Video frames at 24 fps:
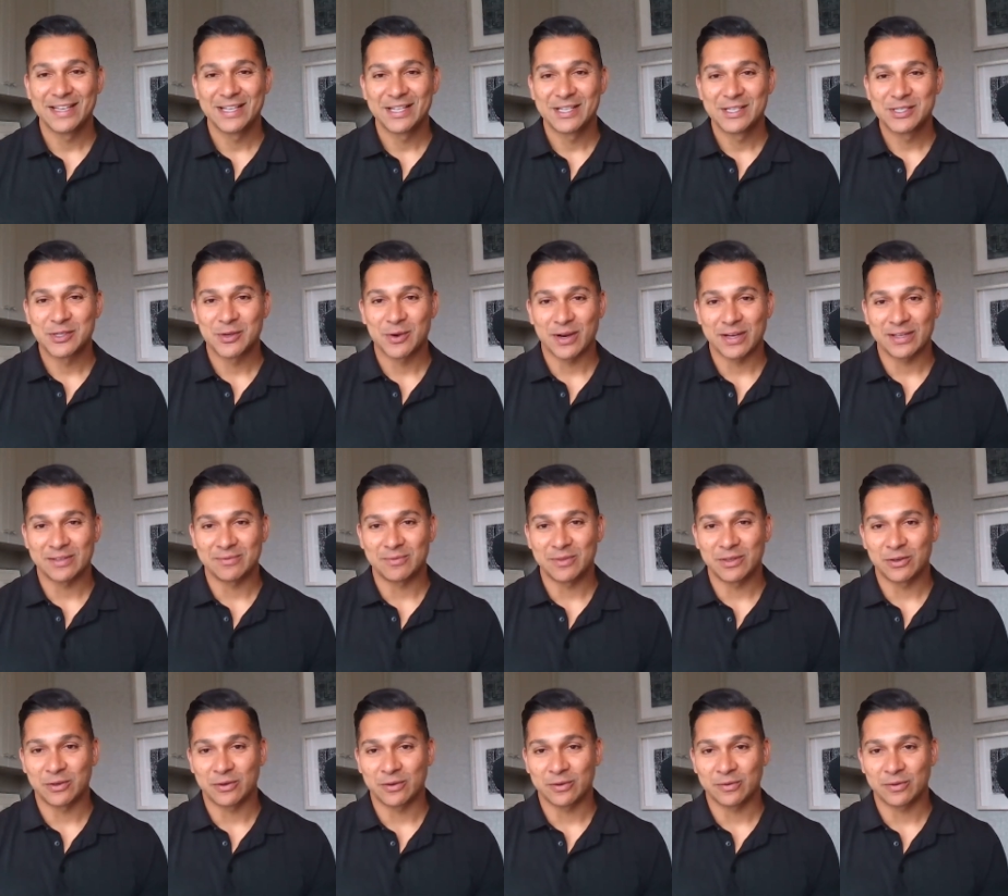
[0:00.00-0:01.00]
So I,
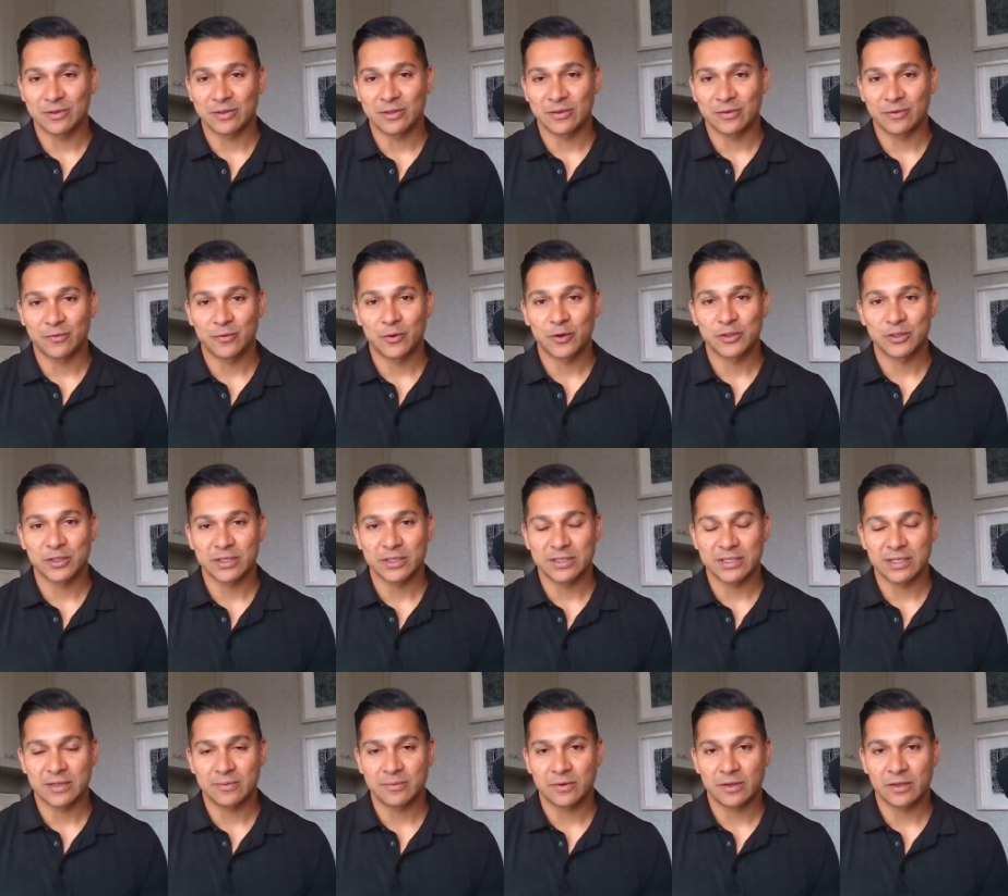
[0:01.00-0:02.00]
fortunately
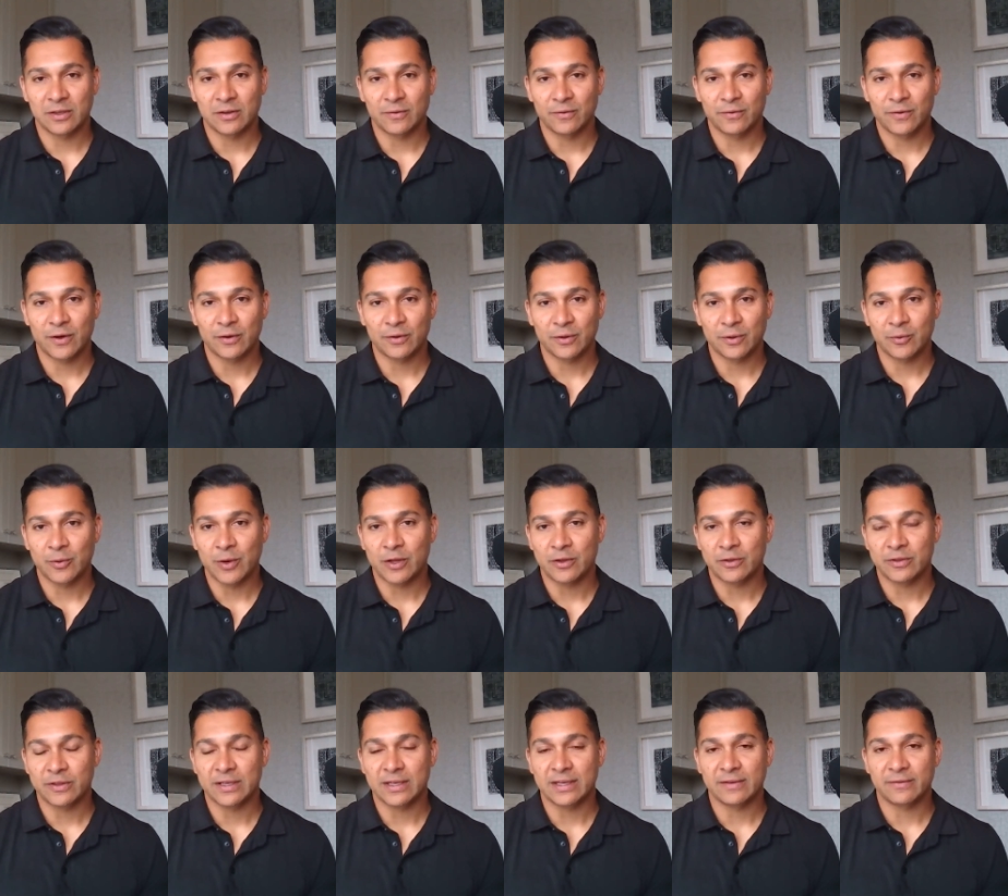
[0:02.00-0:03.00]
did, fairly well
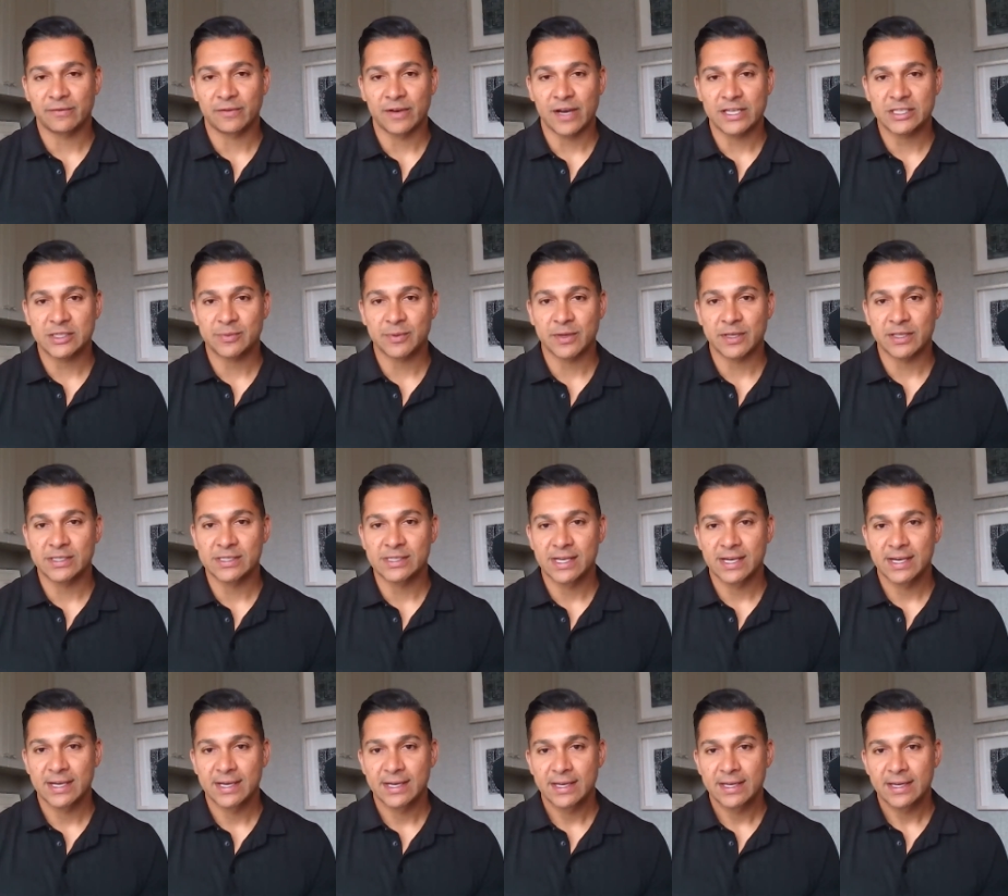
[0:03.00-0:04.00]
in the investments.
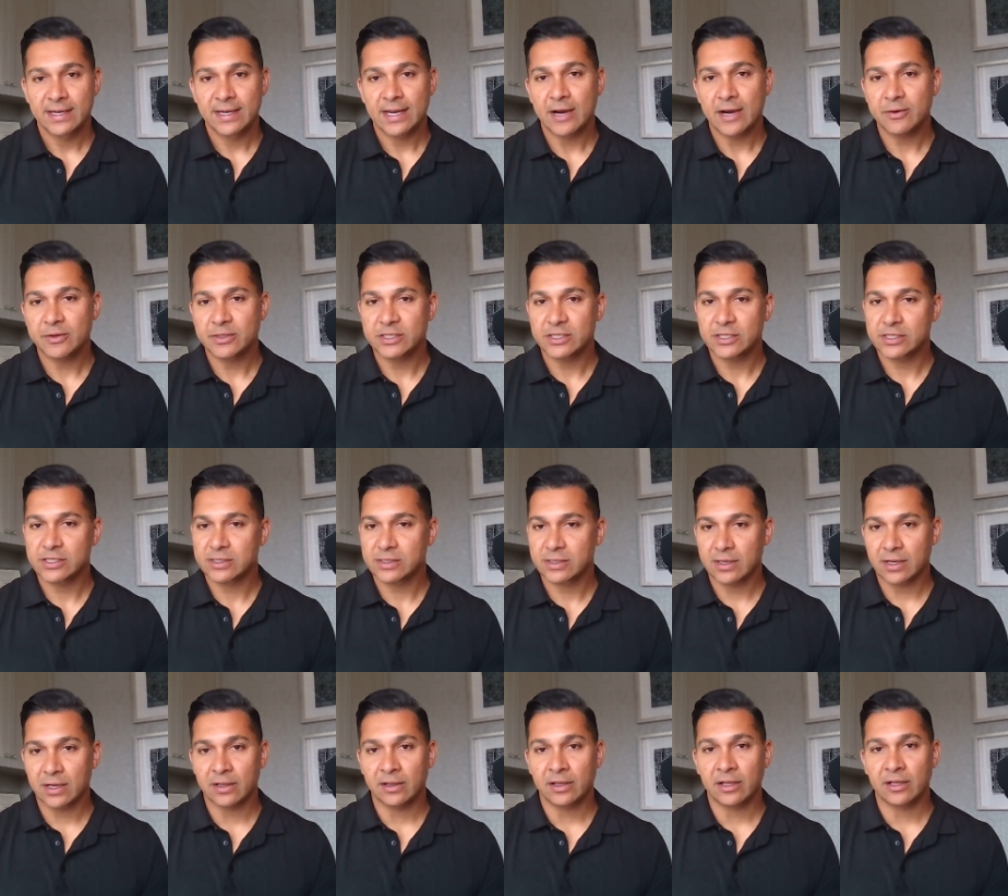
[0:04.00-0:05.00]
Now it's just
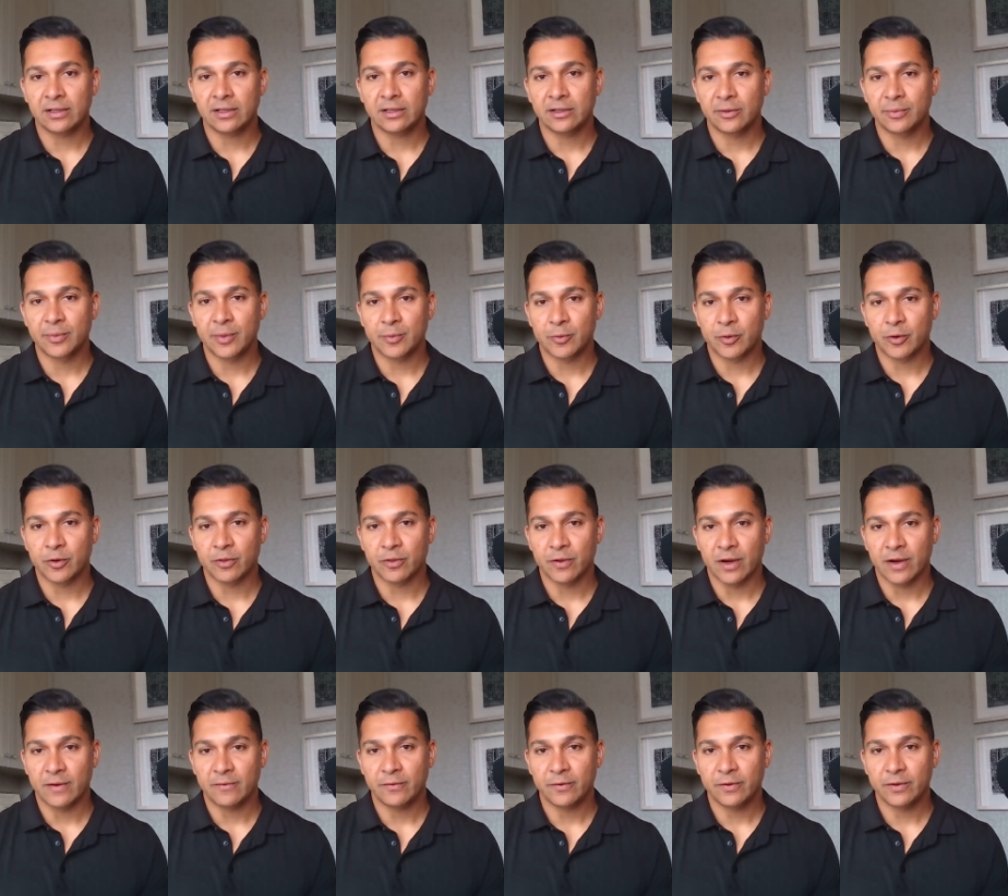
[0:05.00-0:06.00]
a little bit more
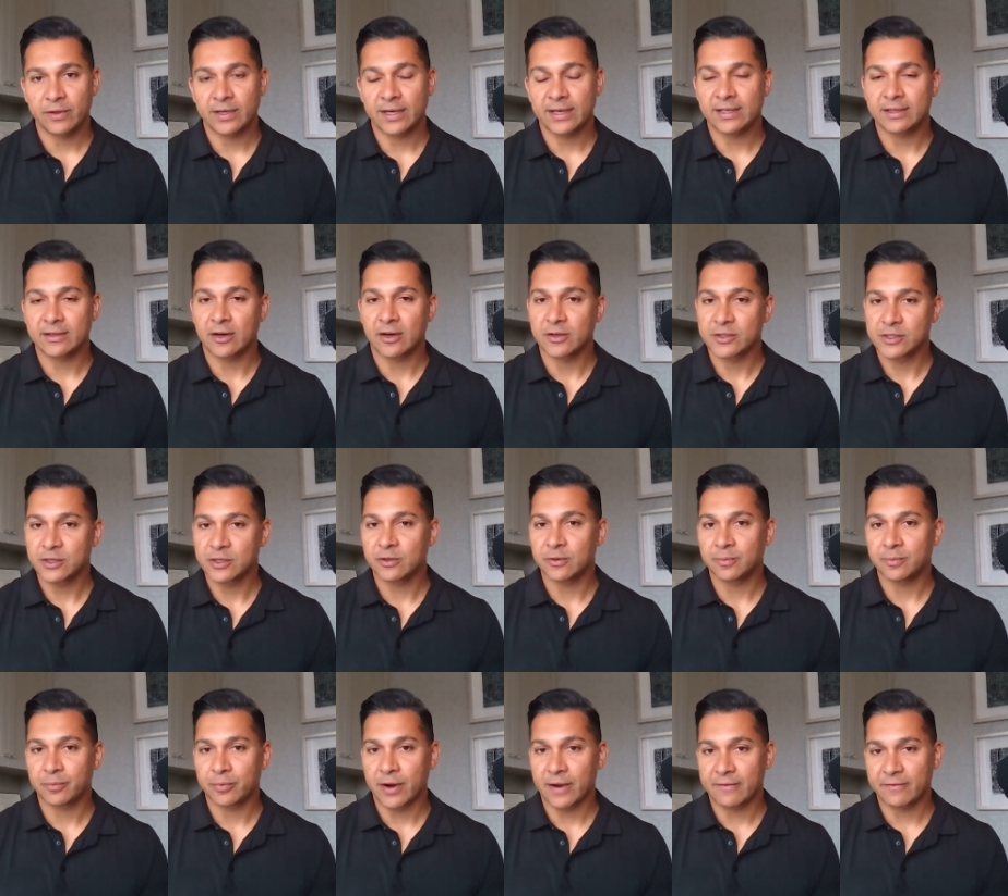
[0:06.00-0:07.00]
thoughtful. And I also do
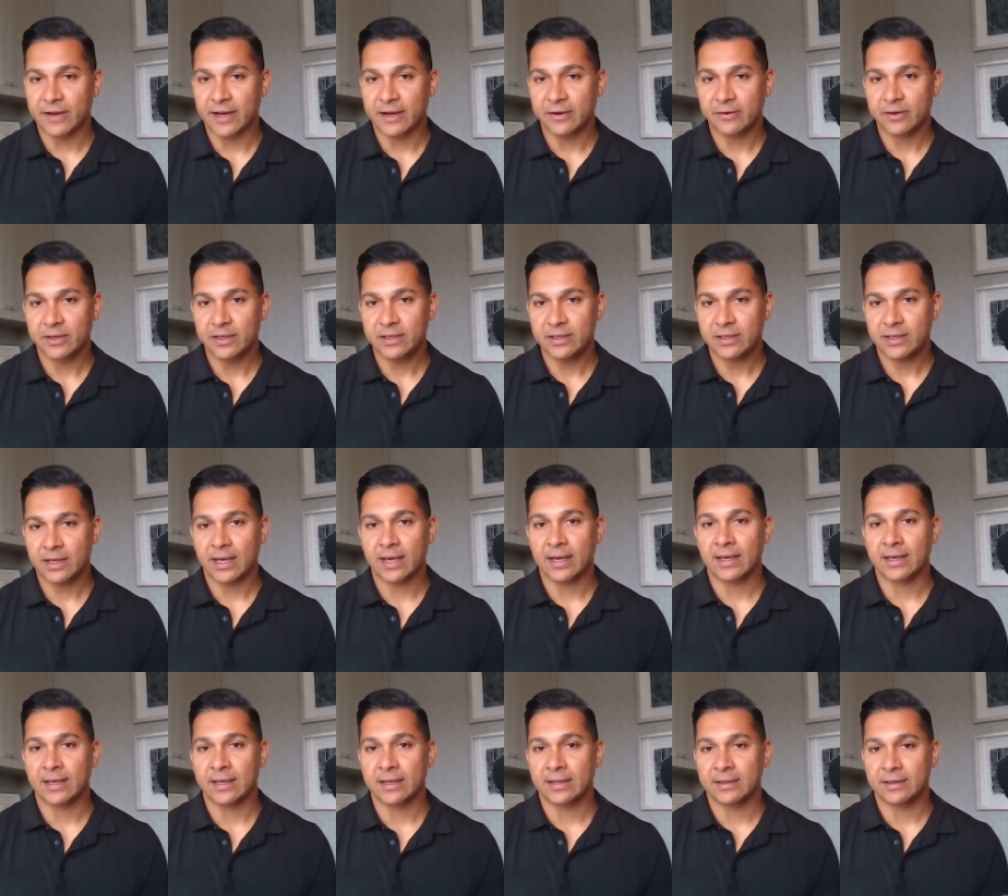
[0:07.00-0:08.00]
private equity
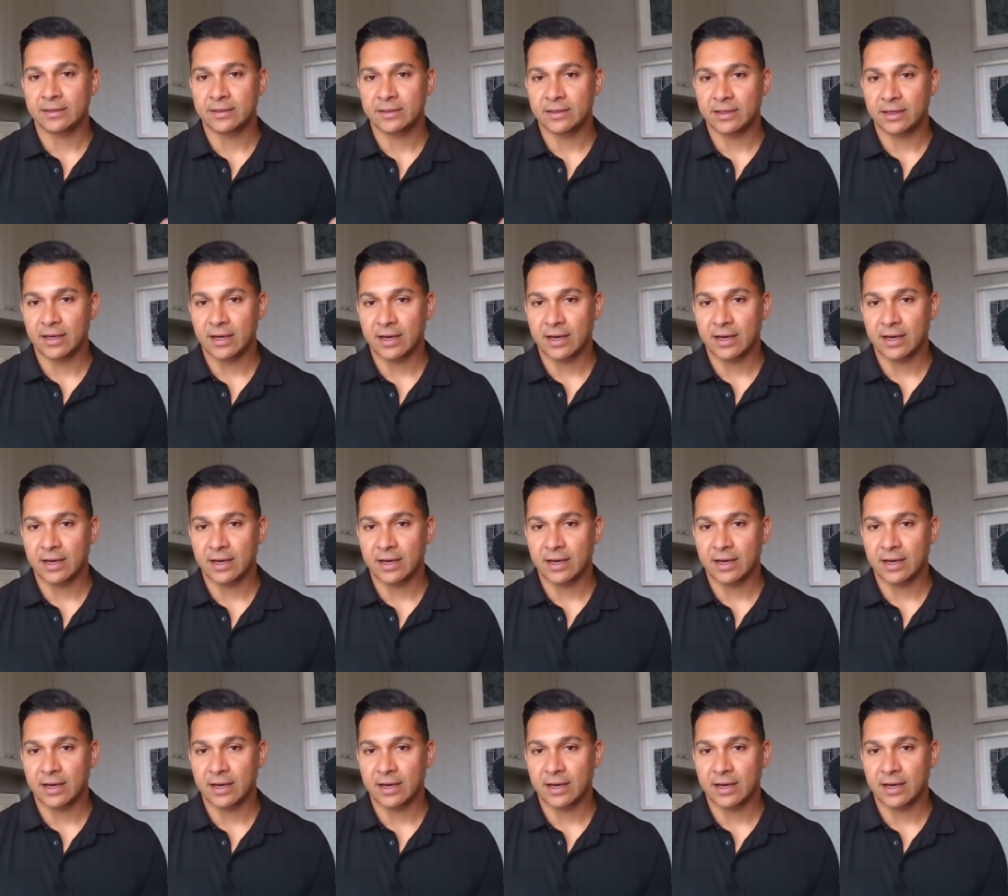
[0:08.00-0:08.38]
and,